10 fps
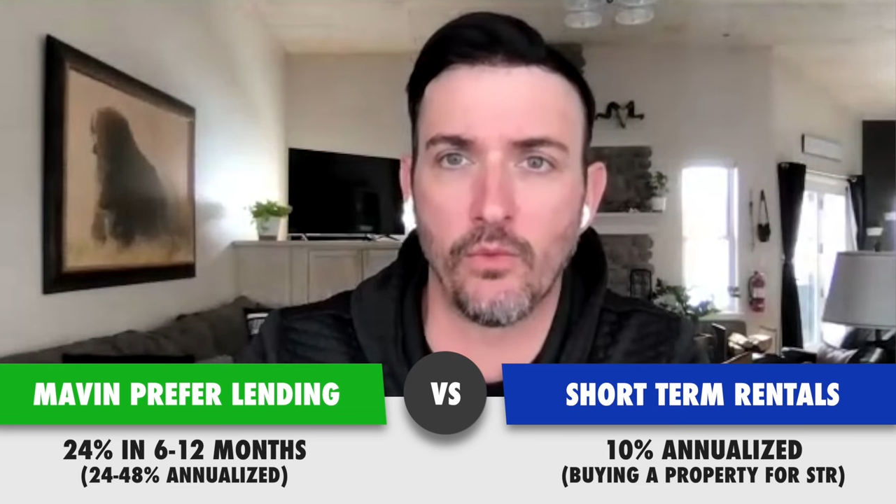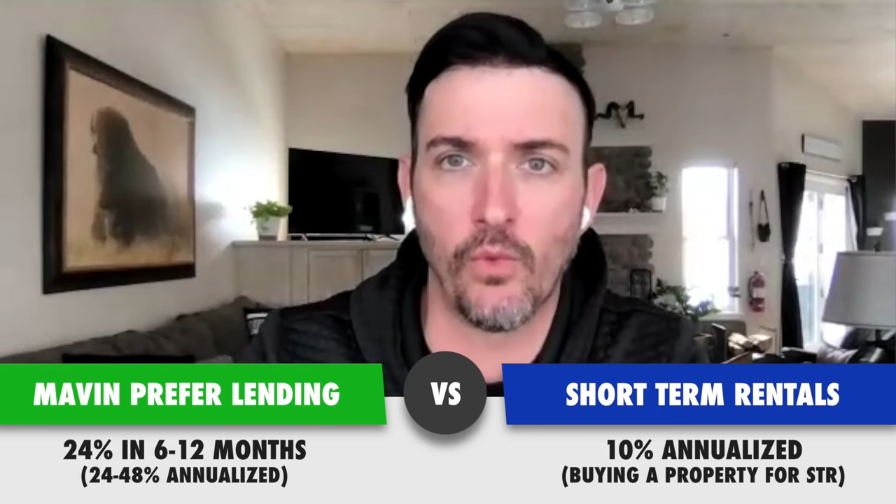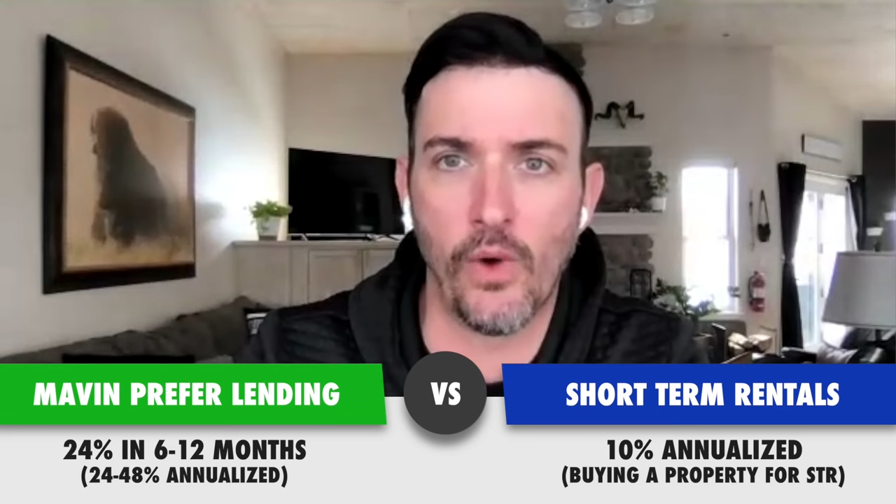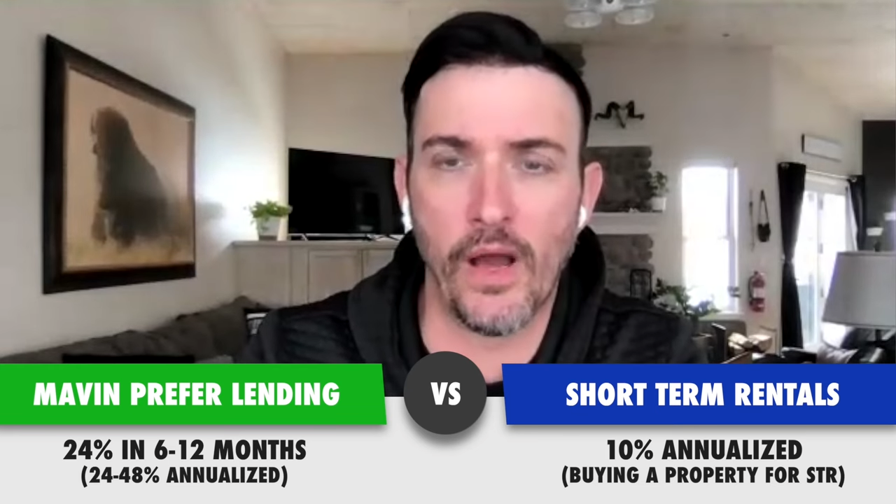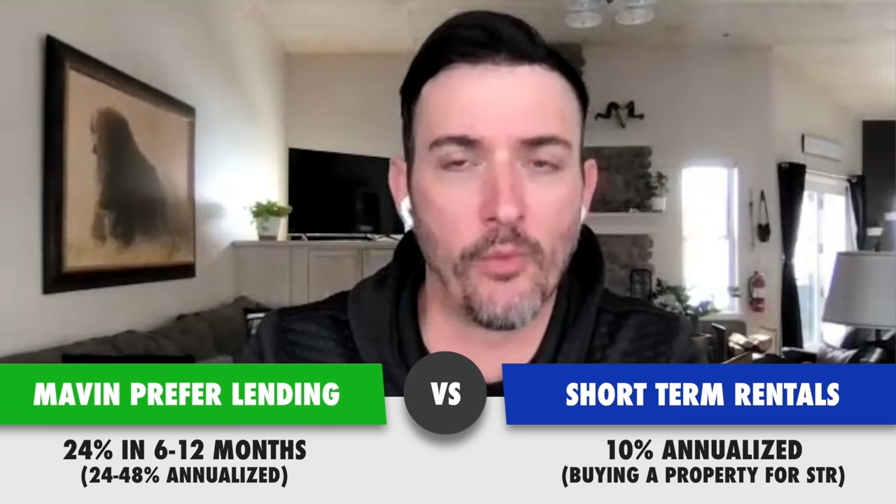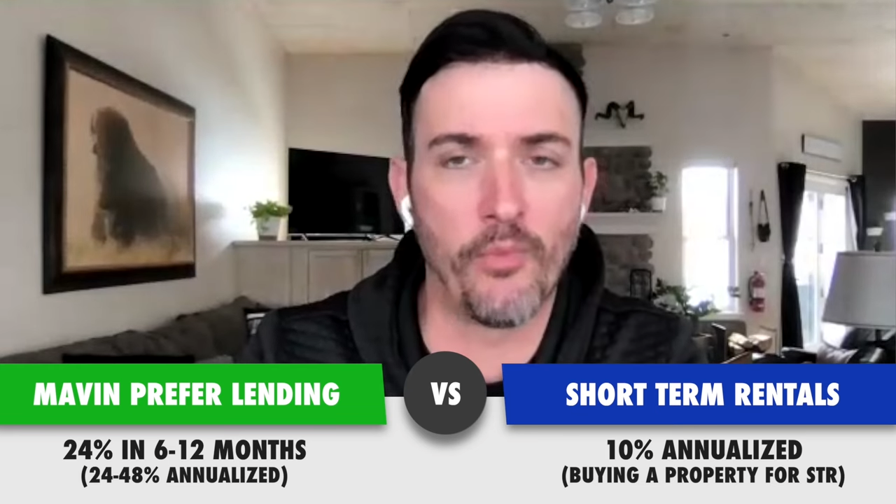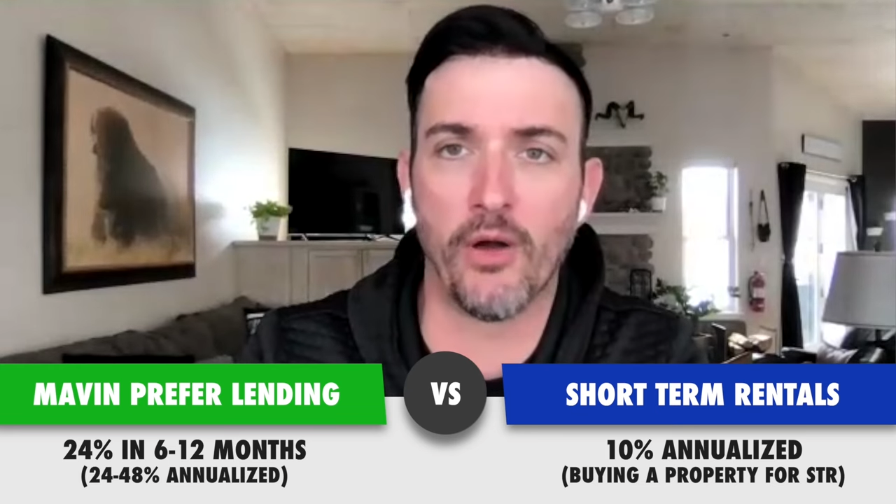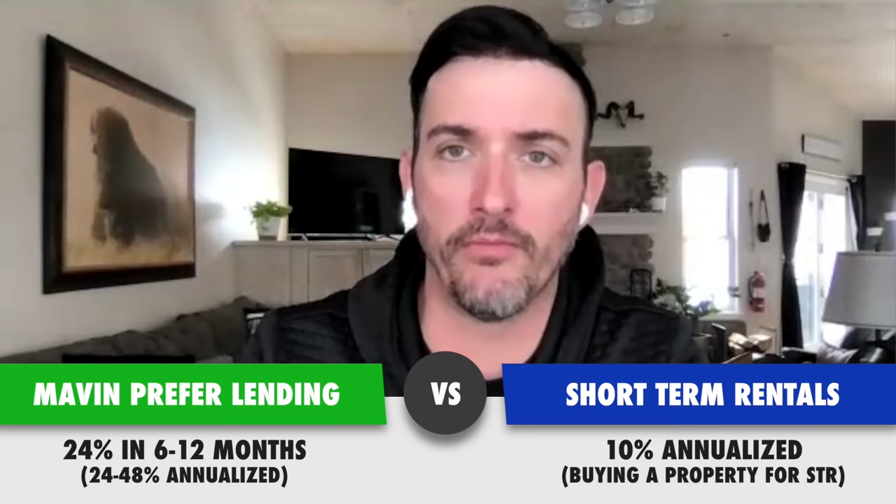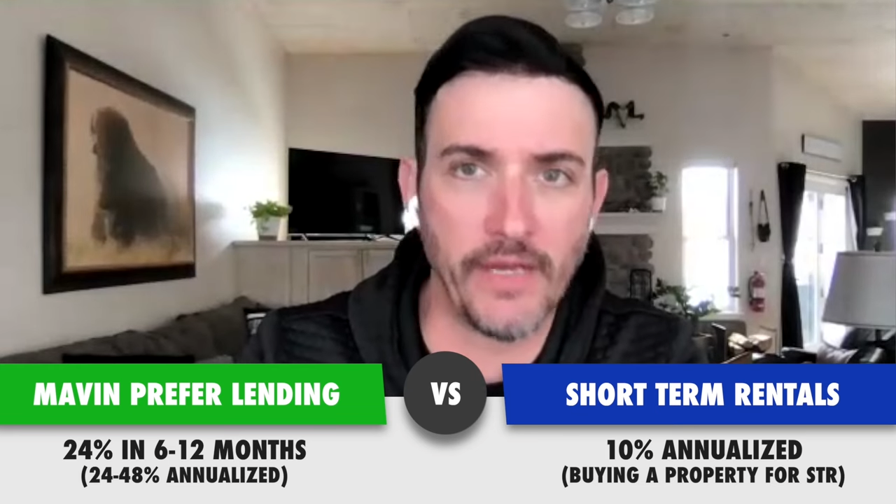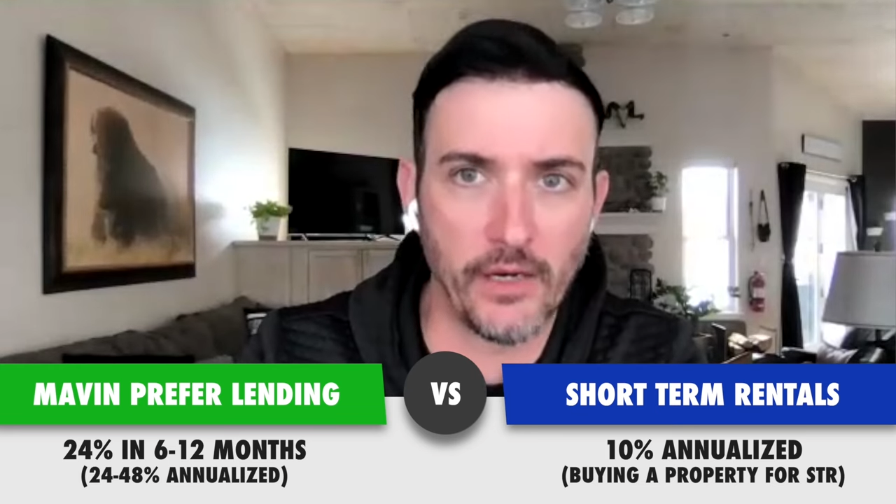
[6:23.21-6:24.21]
the
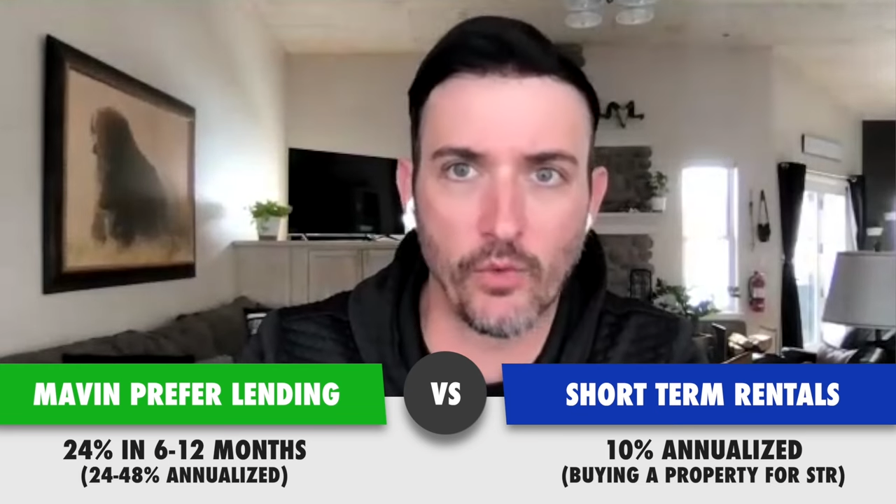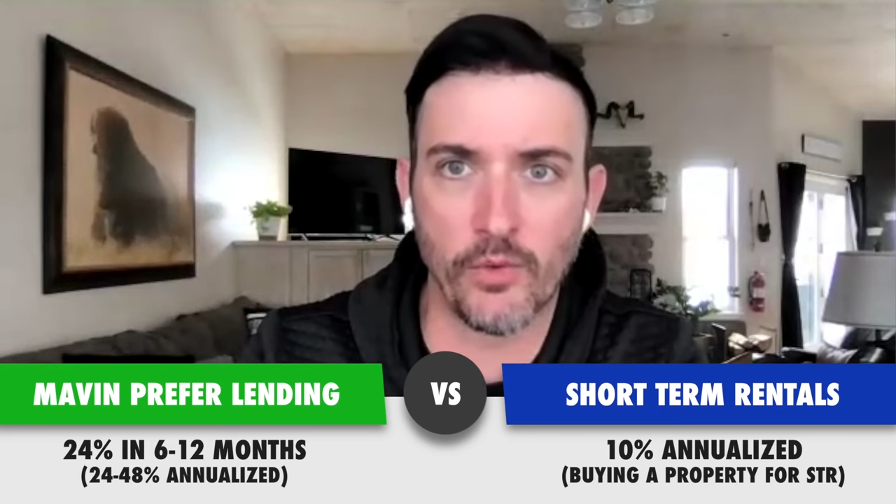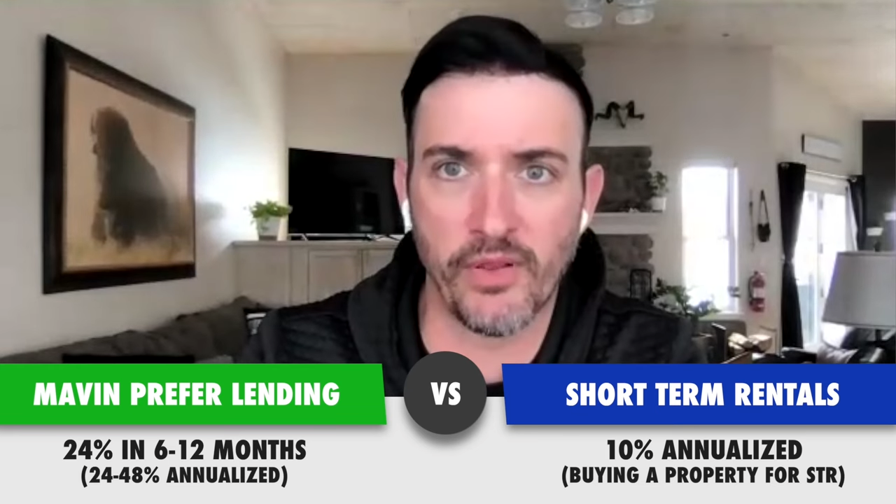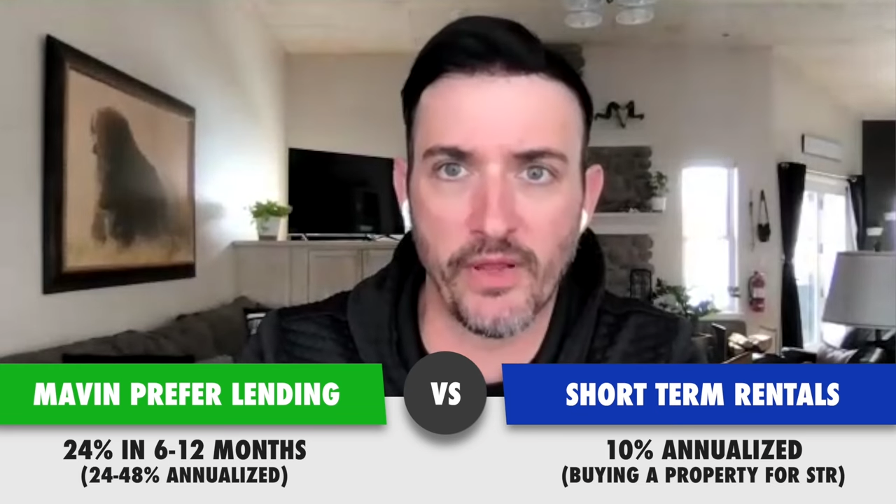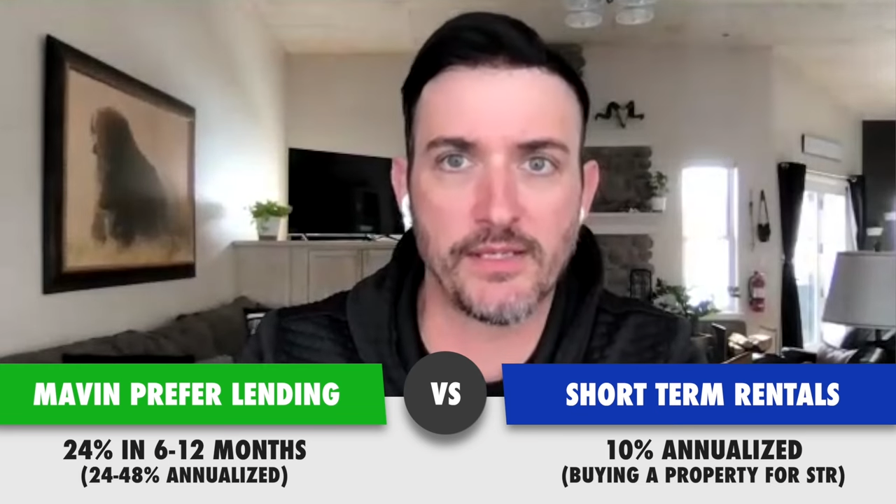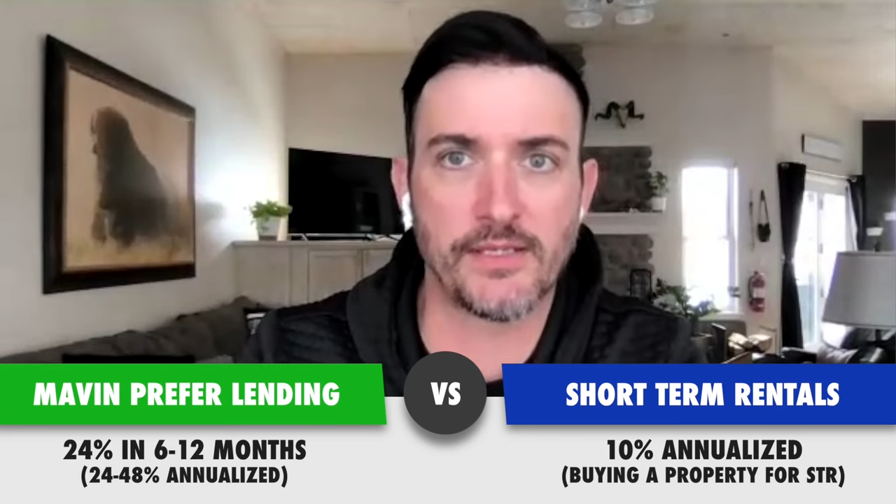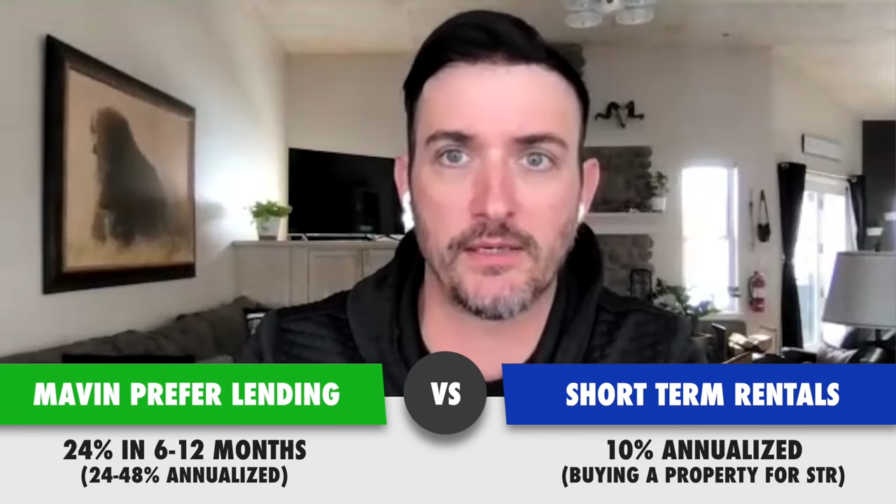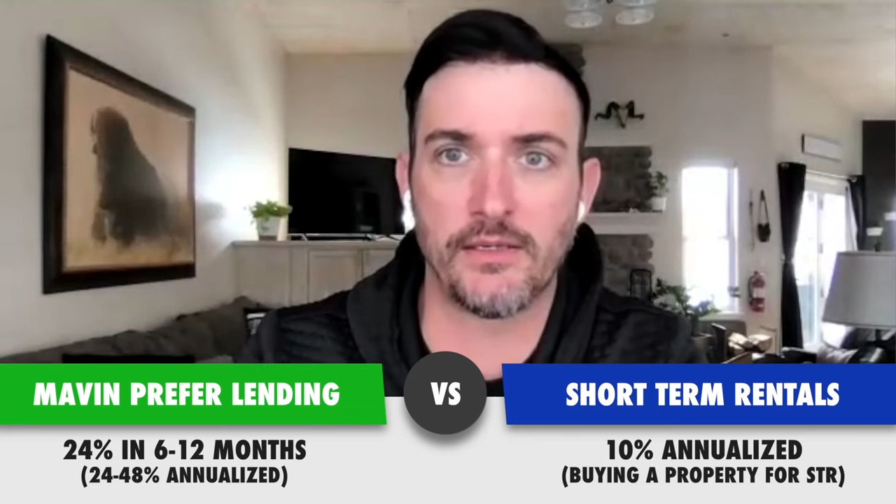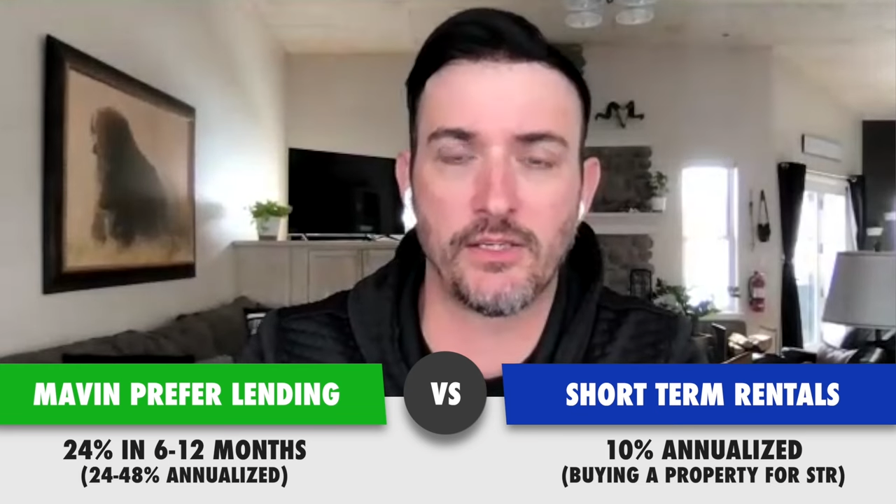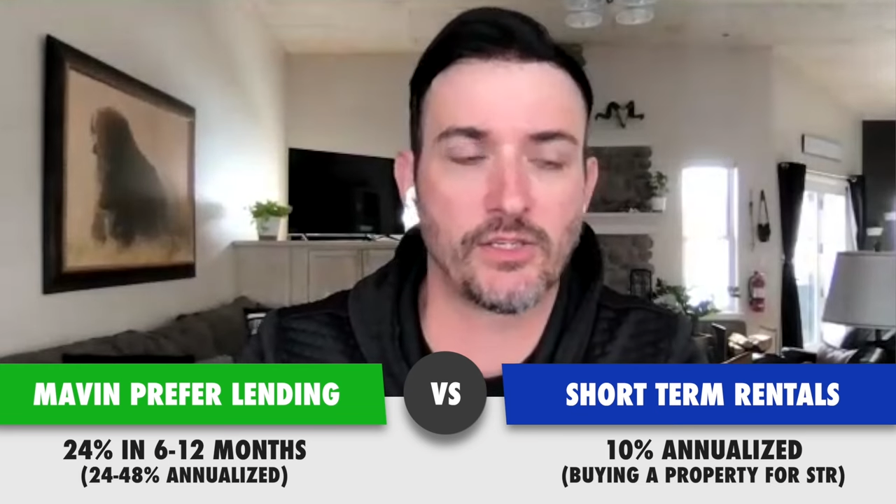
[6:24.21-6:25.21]
well pump needed replaced.